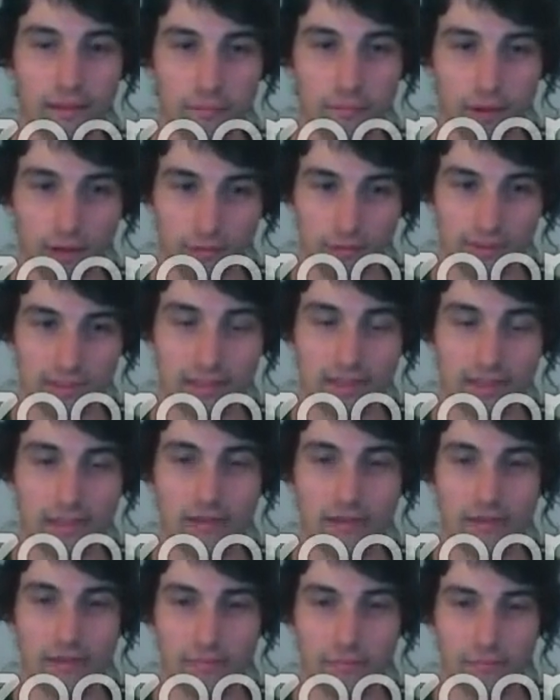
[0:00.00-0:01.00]
But we
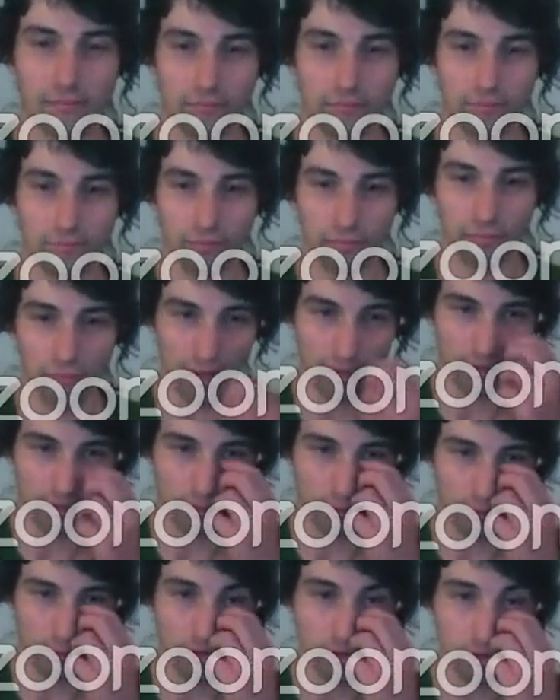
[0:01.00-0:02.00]
still maybe
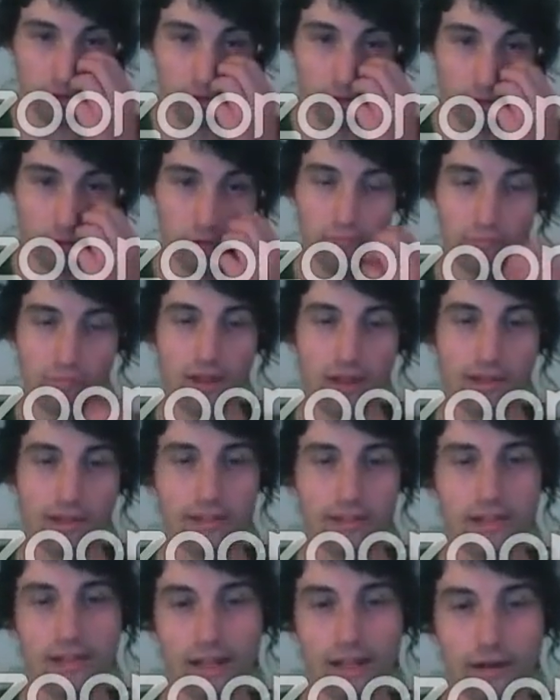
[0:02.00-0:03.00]
want to show
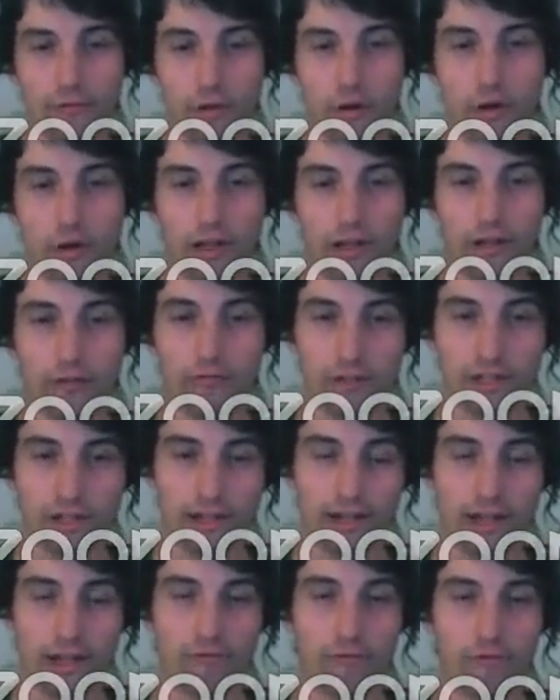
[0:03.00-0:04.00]
ideal network and real
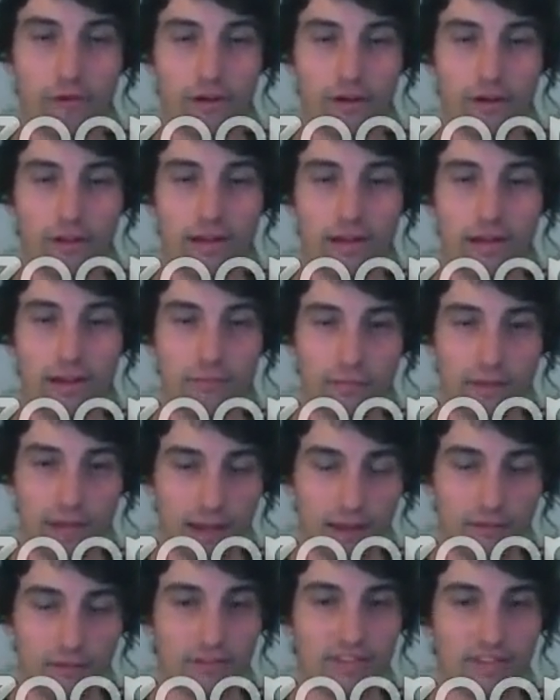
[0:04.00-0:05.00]
network behave the